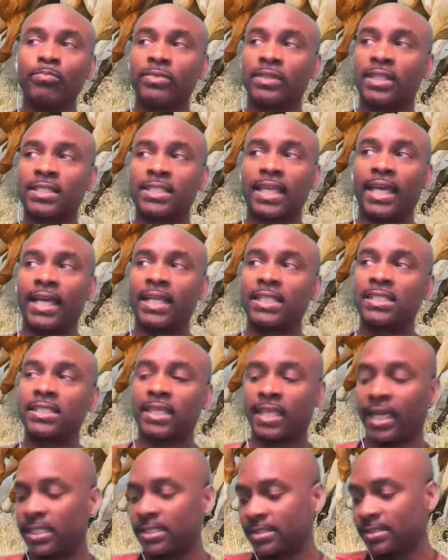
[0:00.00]
This
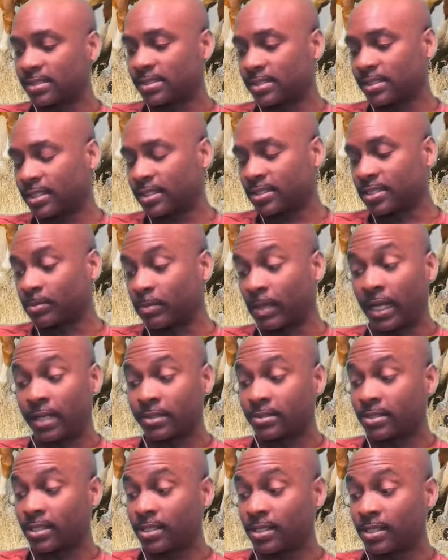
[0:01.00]
education system. I was
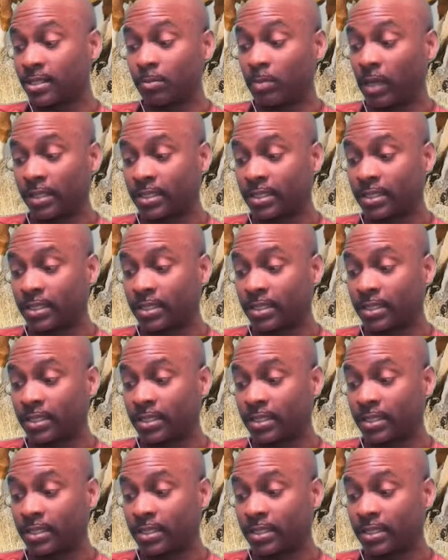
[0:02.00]
thinking about this,